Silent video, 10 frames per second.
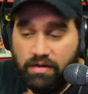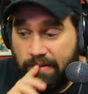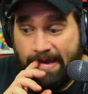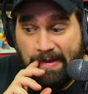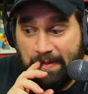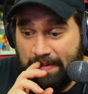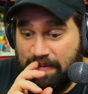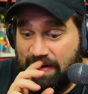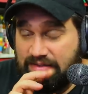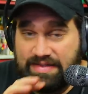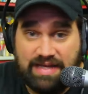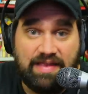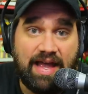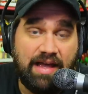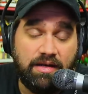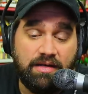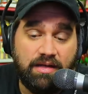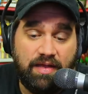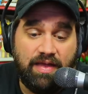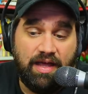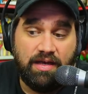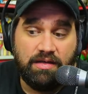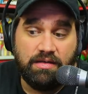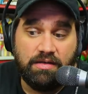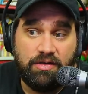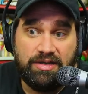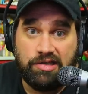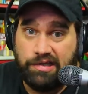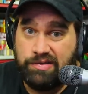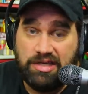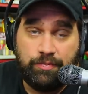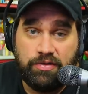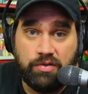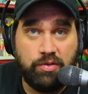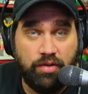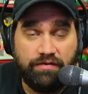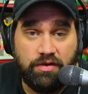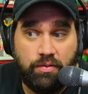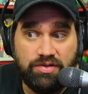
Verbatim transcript: Now you get to say that, and then you get to also keep your YouTube revenue,